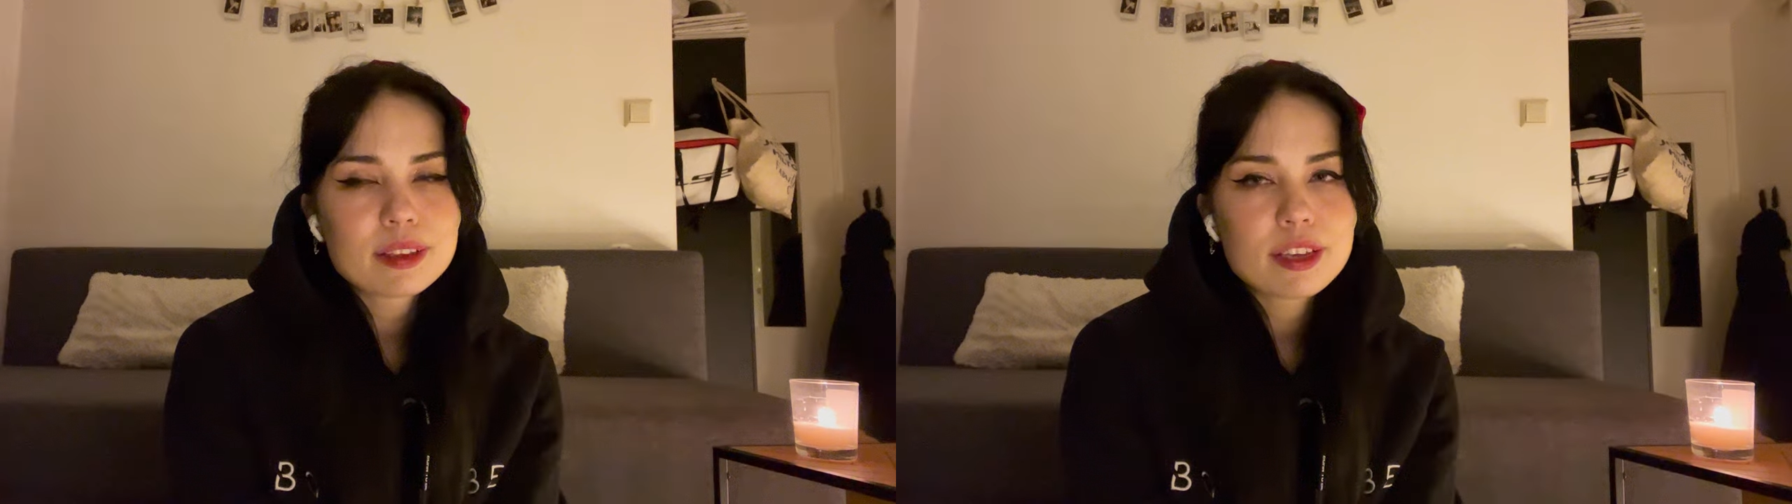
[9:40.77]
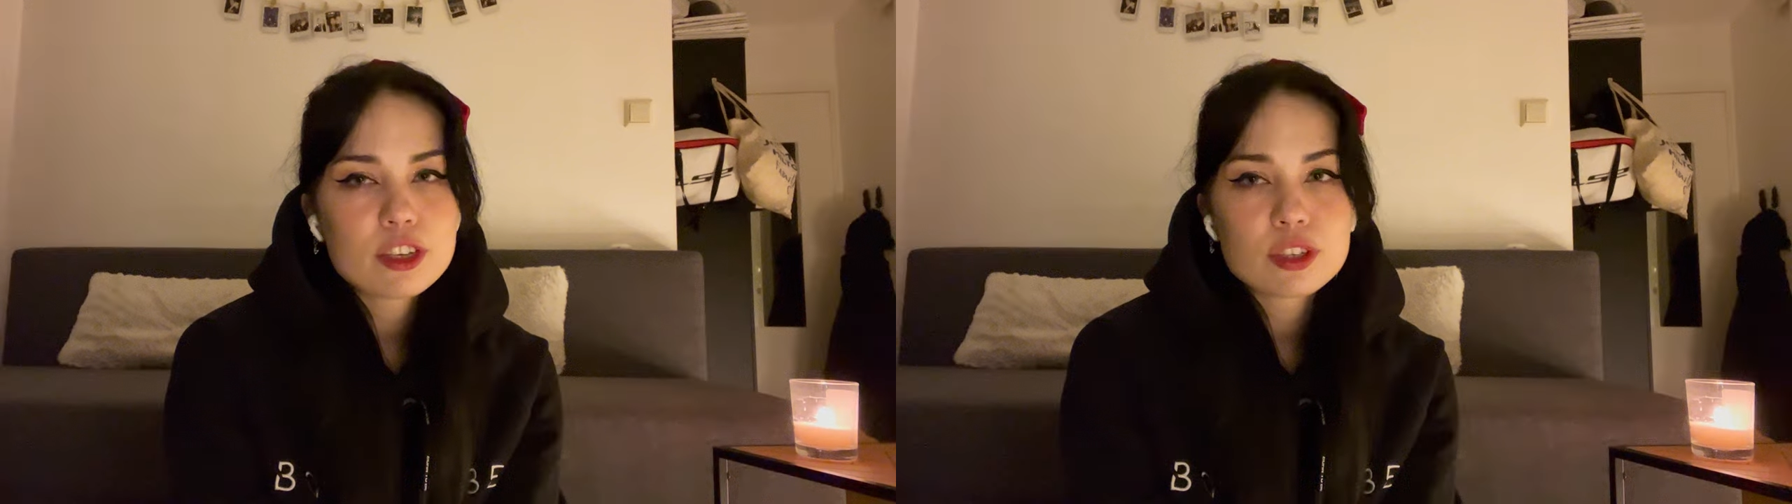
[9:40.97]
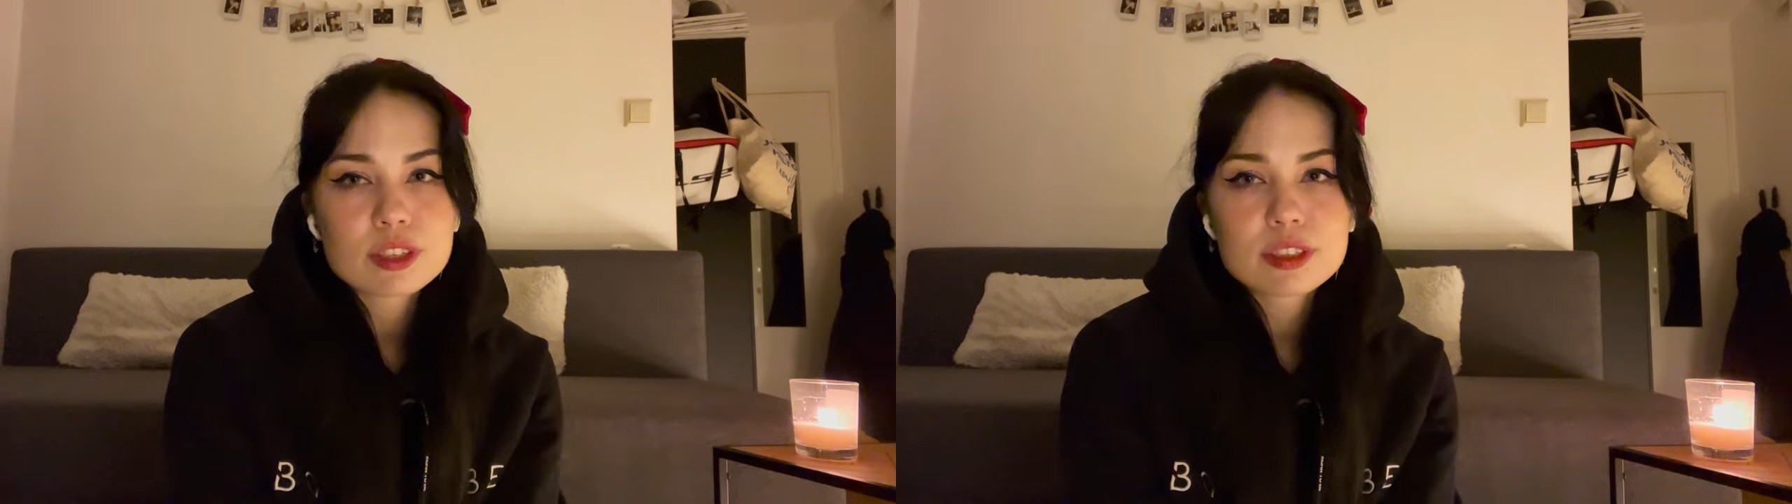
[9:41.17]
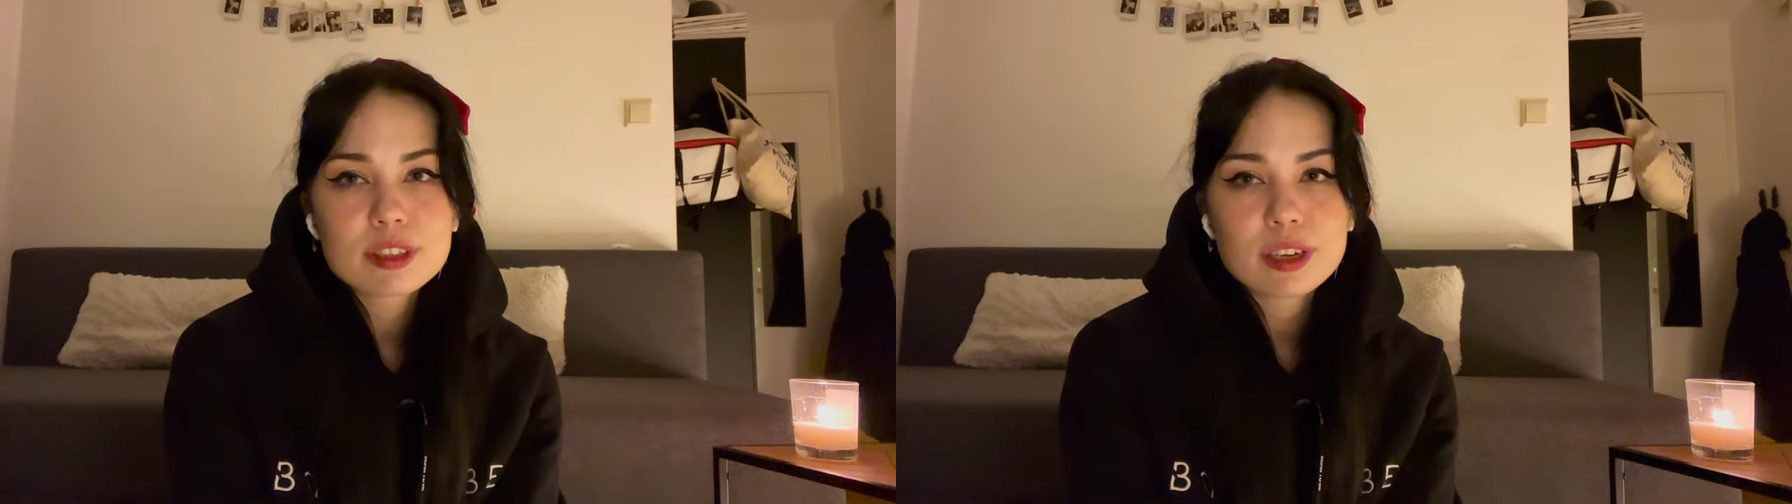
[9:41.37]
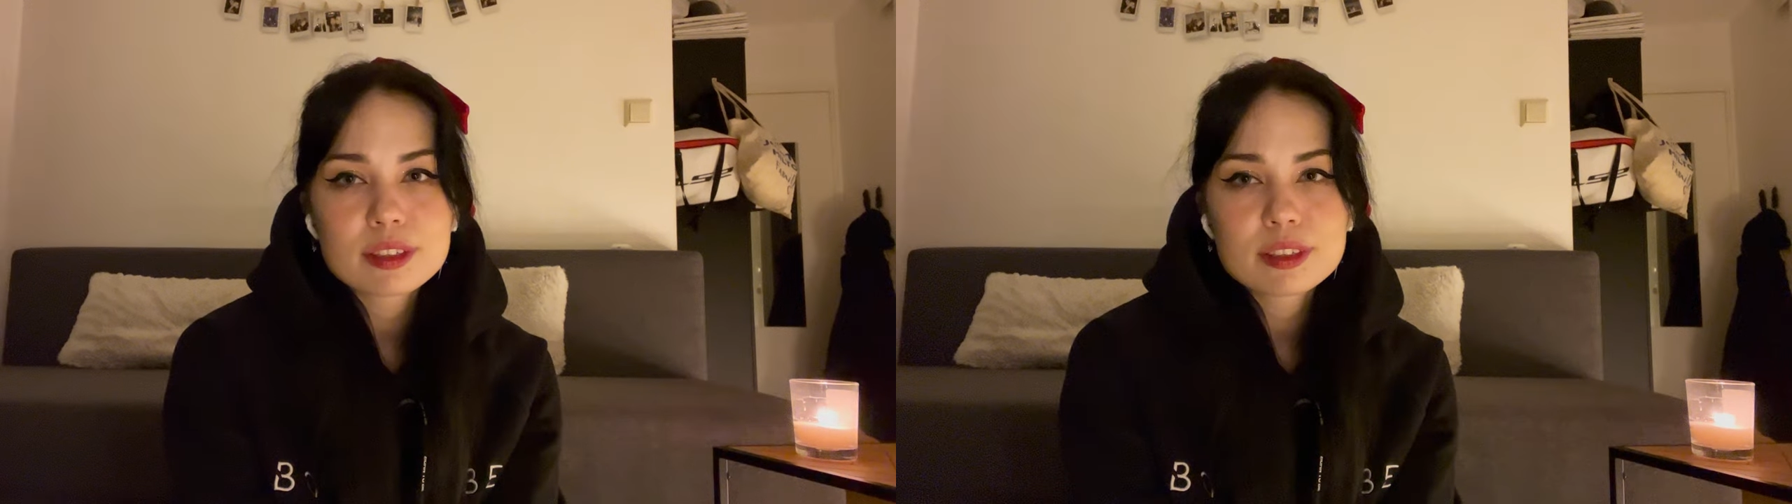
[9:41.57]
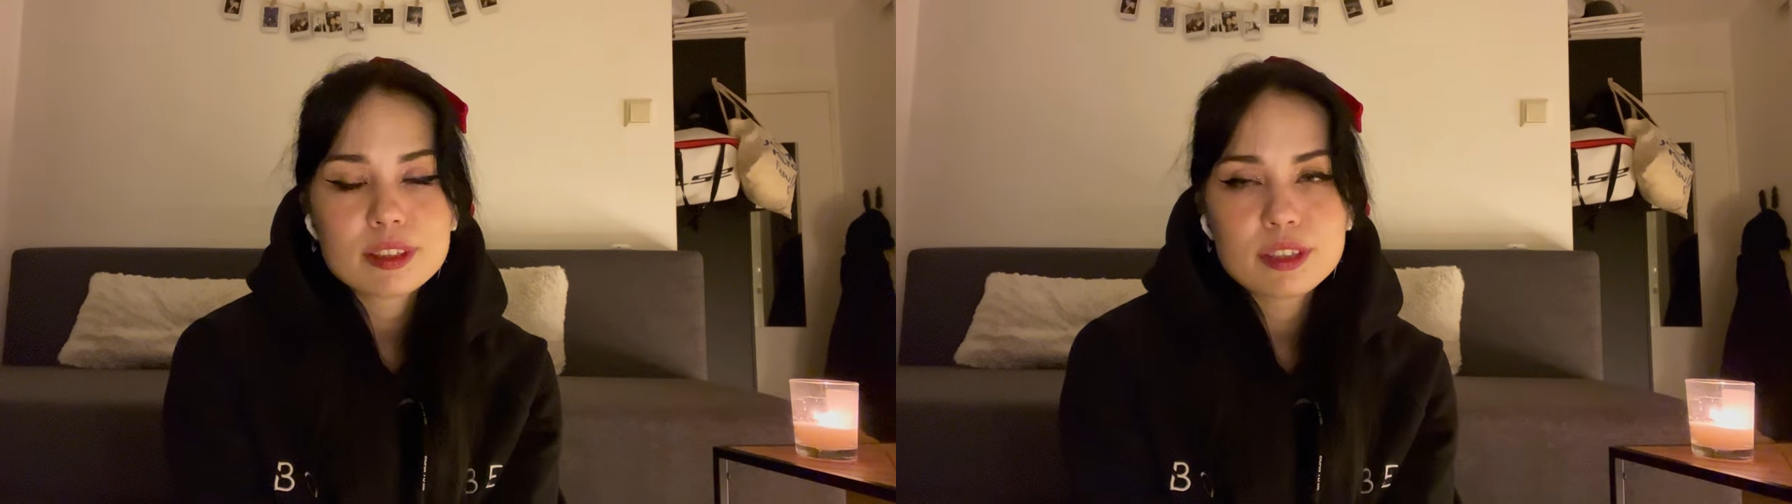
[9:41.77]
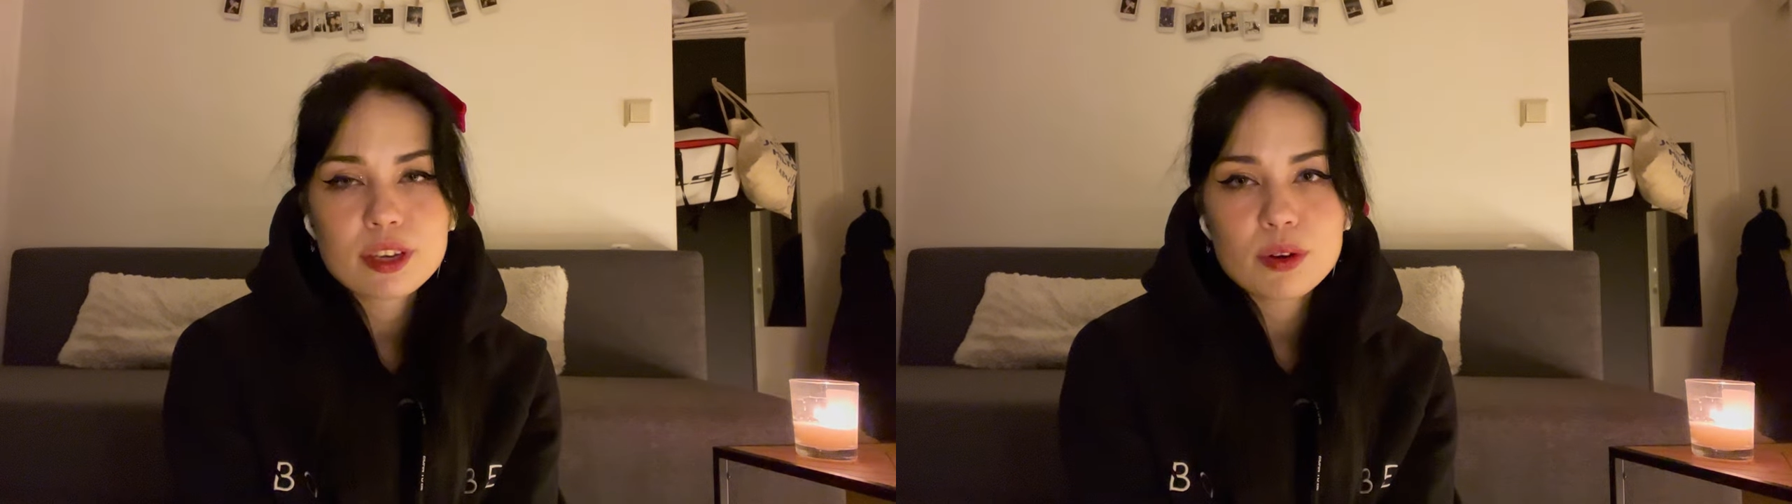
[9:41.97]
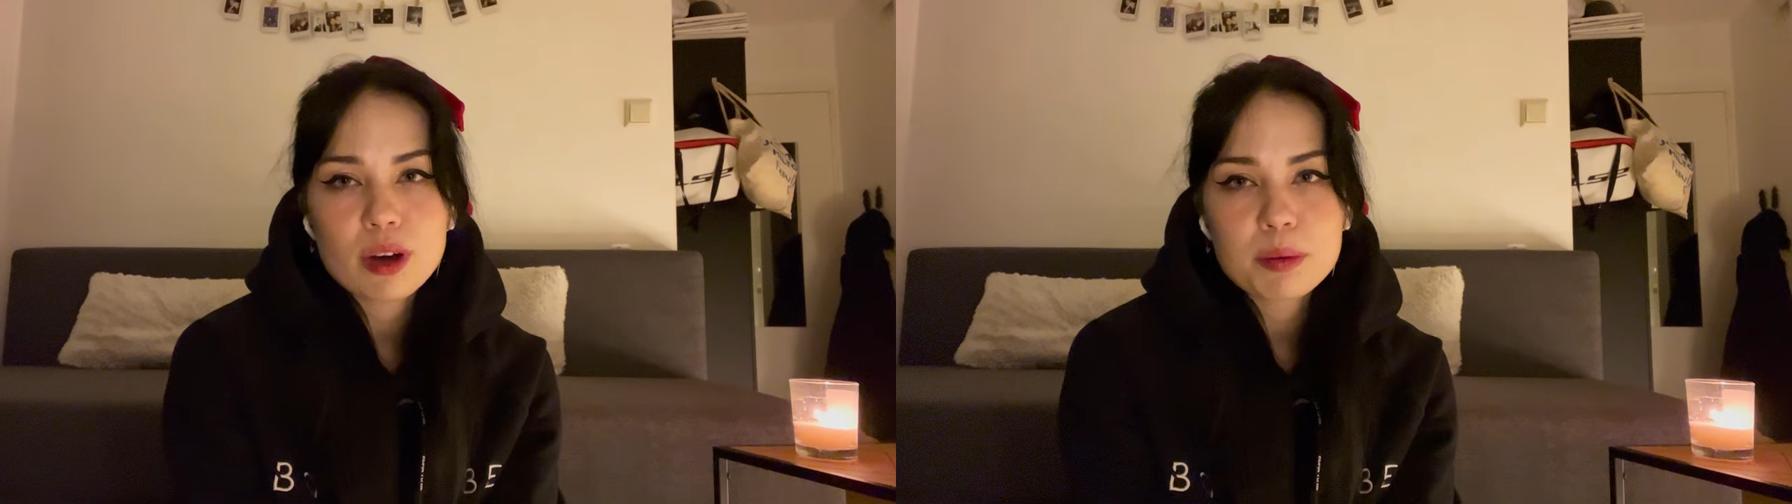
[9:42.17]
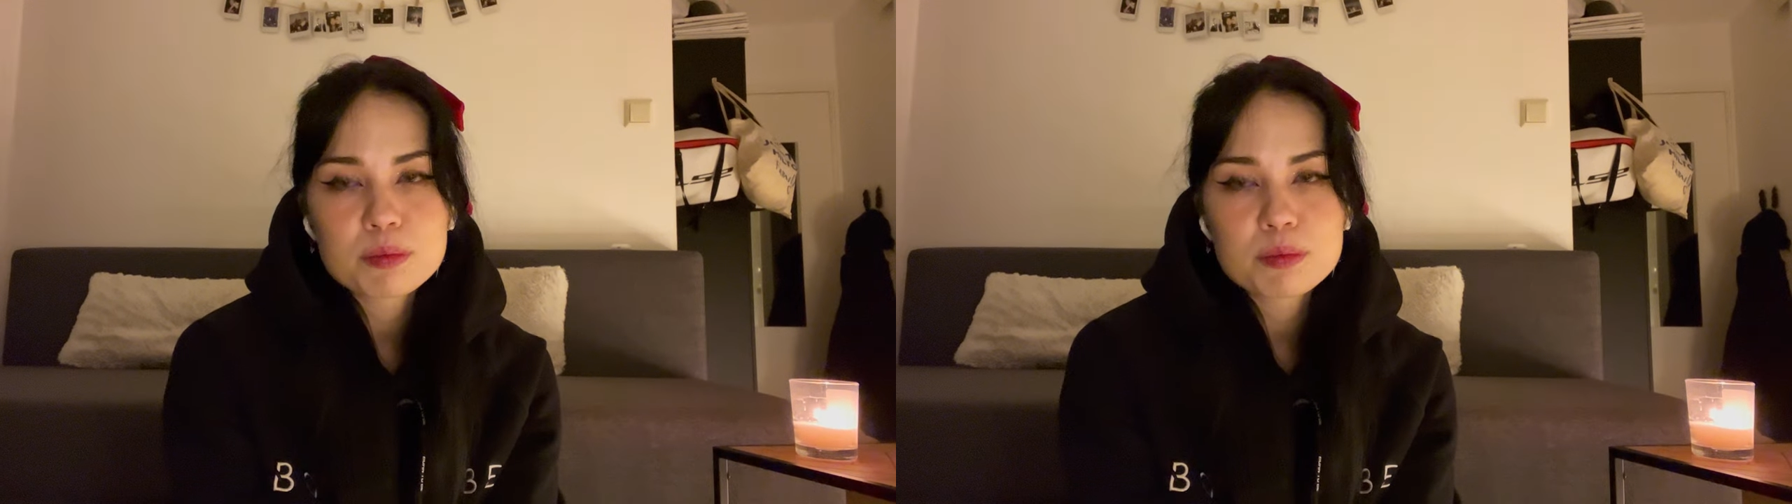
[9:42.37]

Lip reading: it just starts eating you up